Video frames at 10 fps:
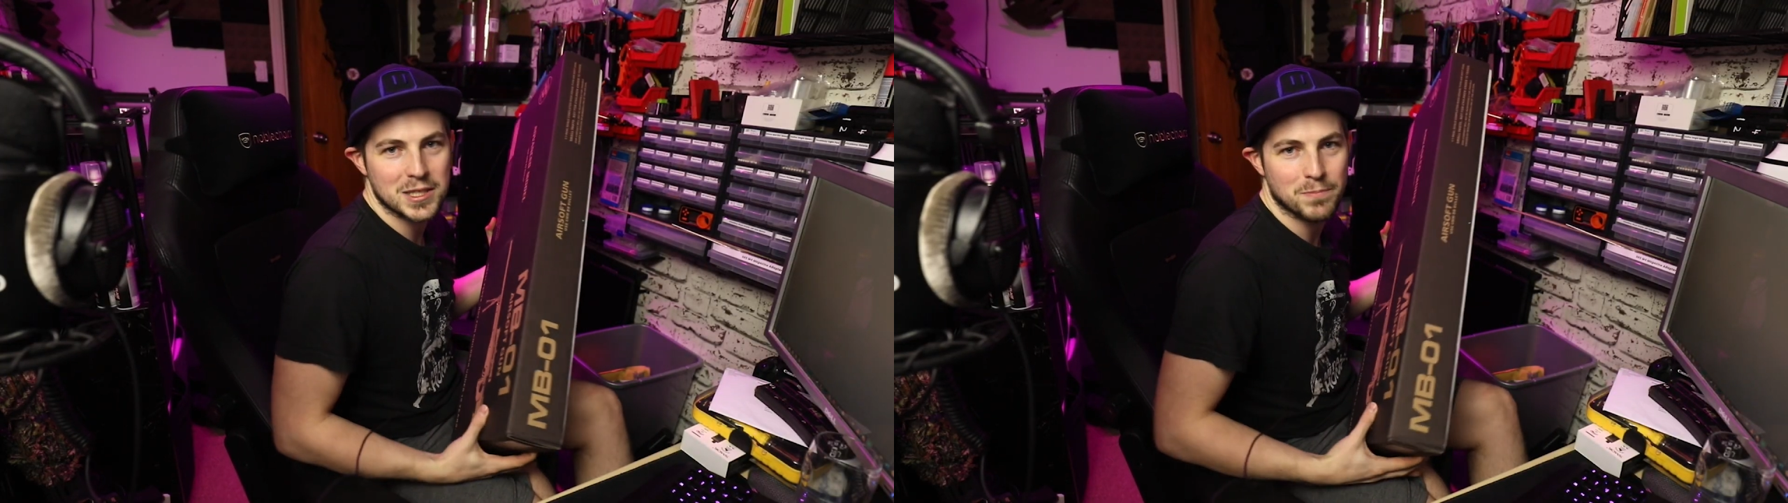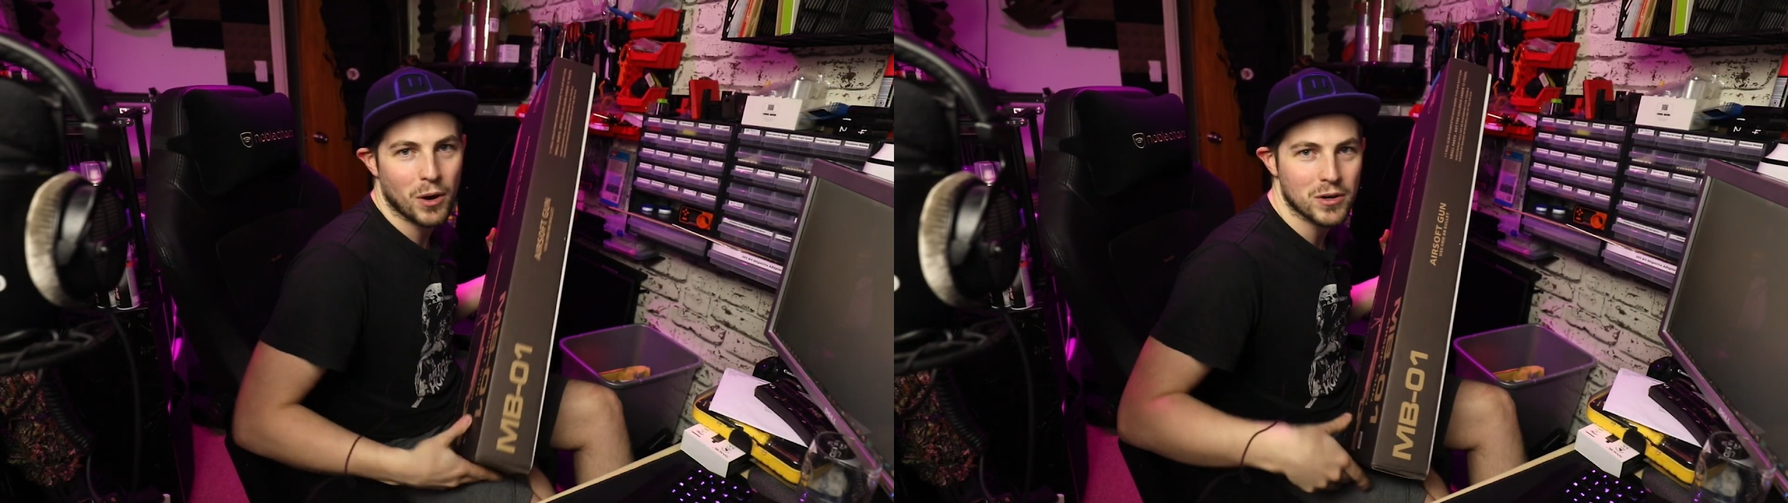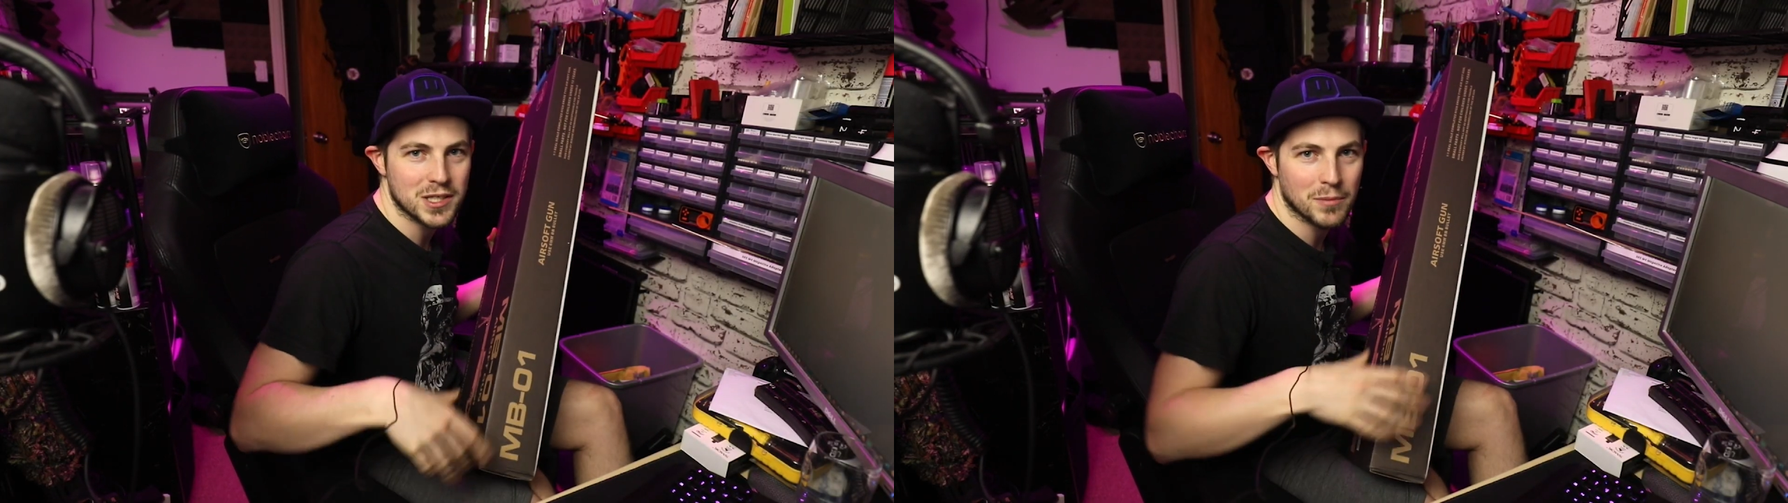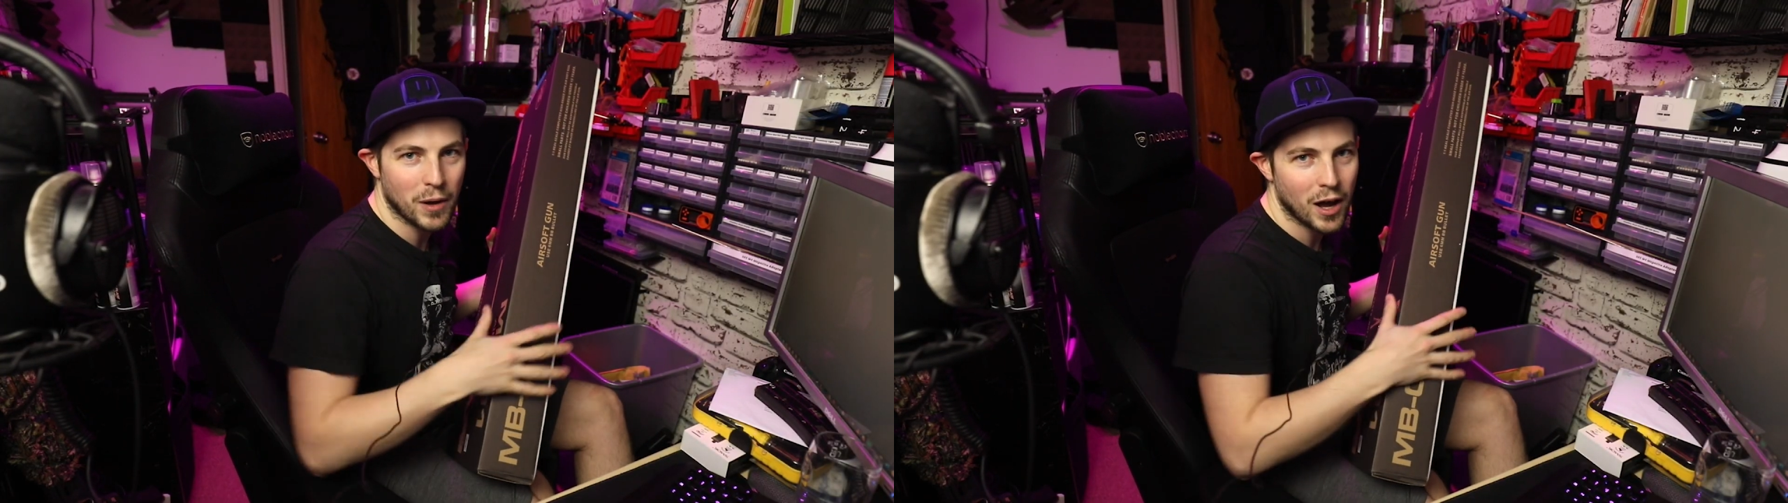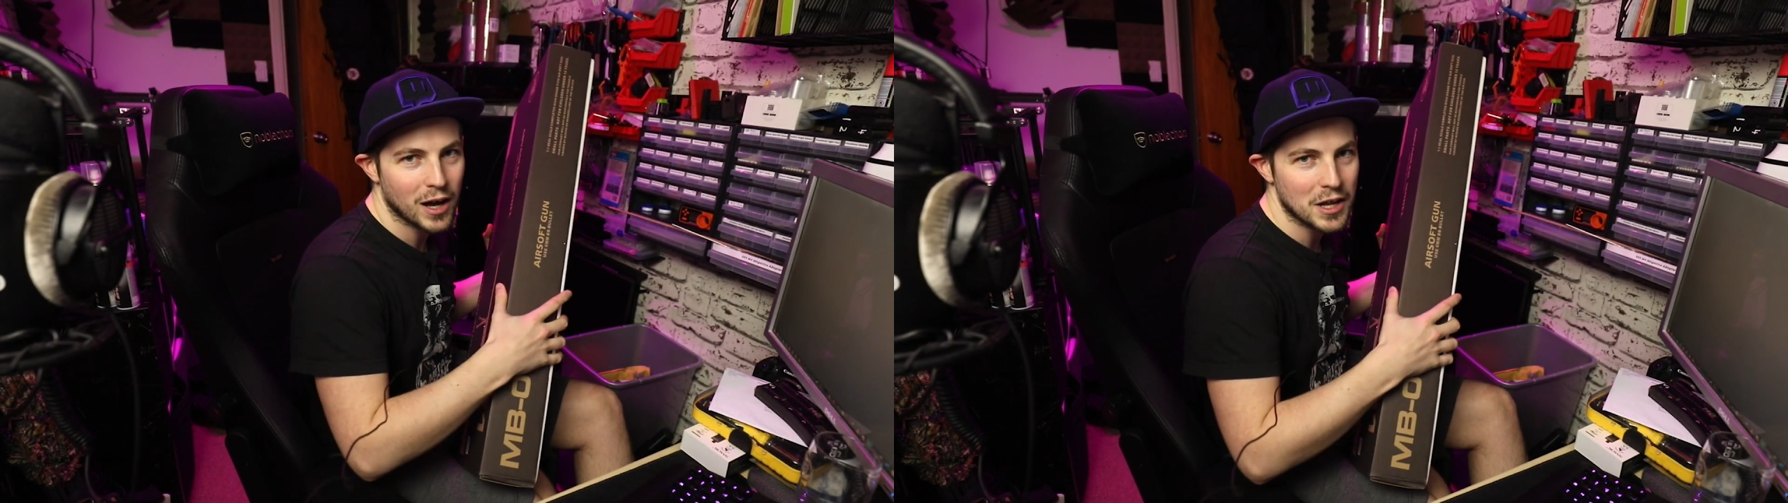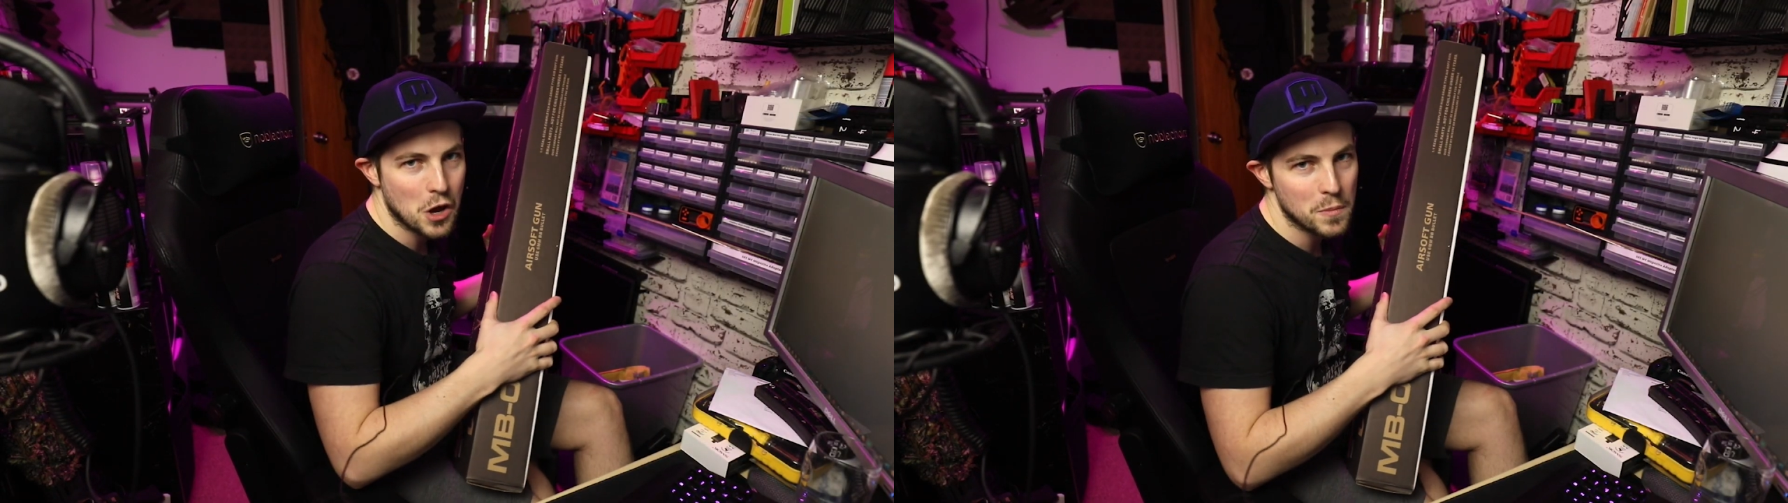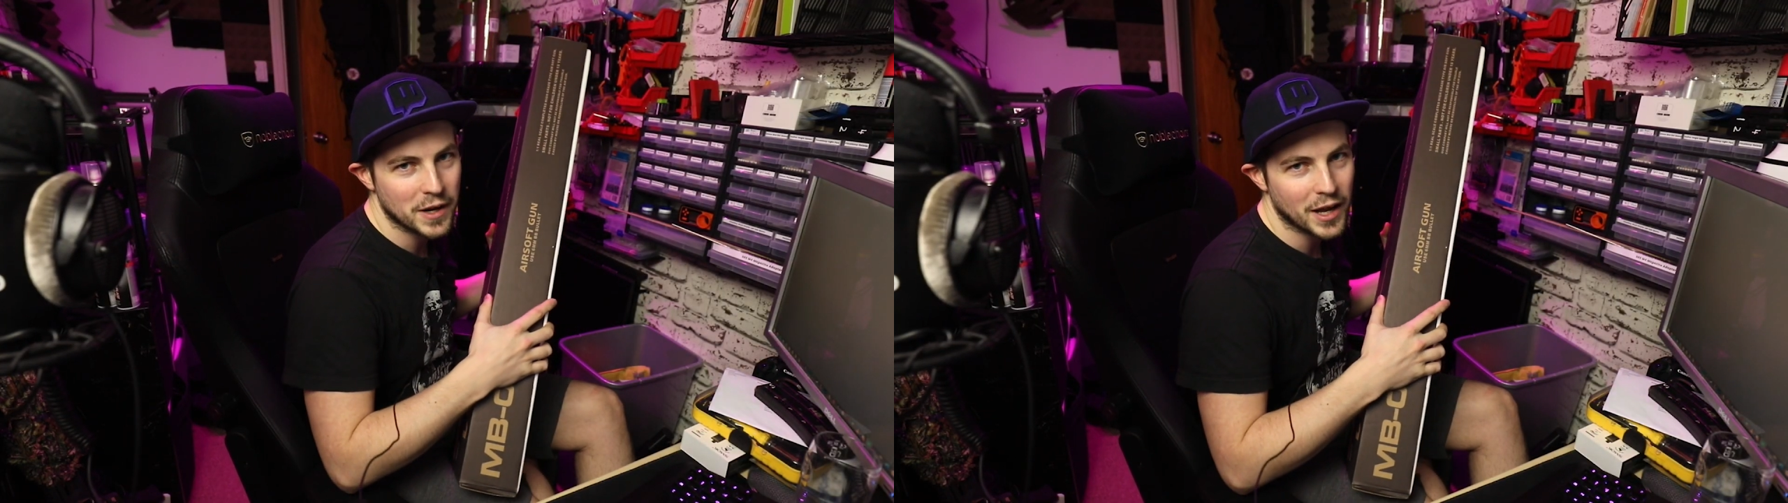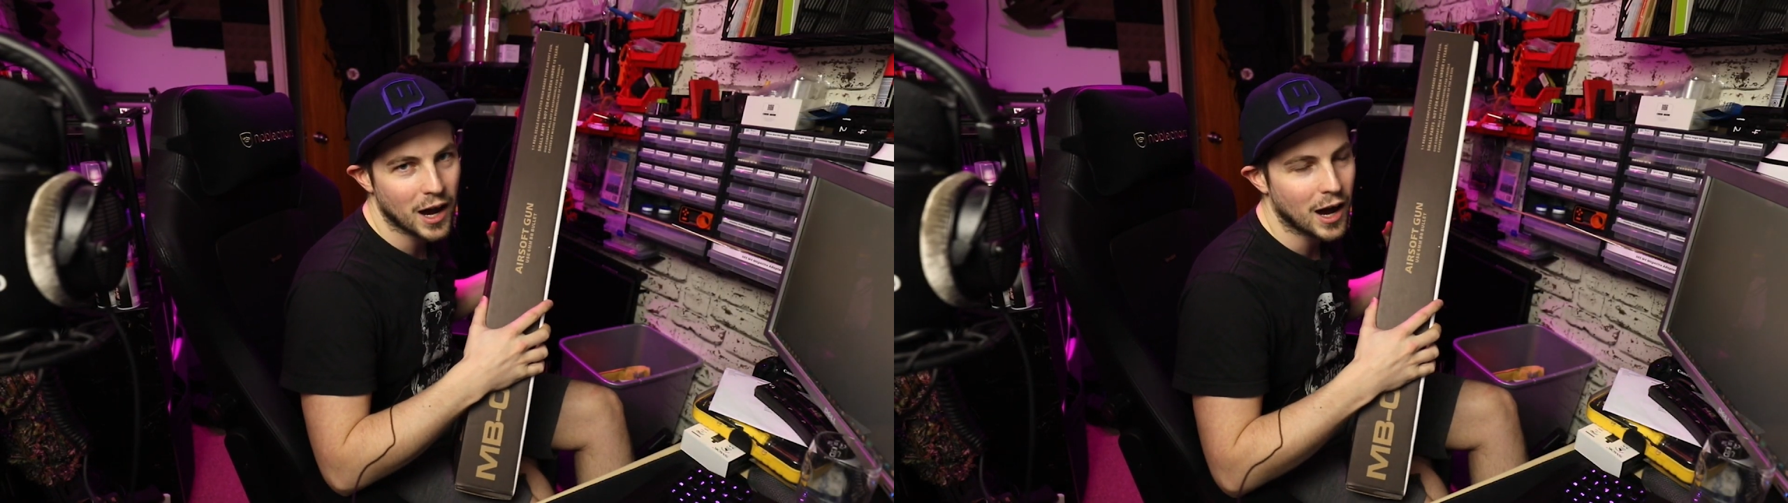box apart and opening it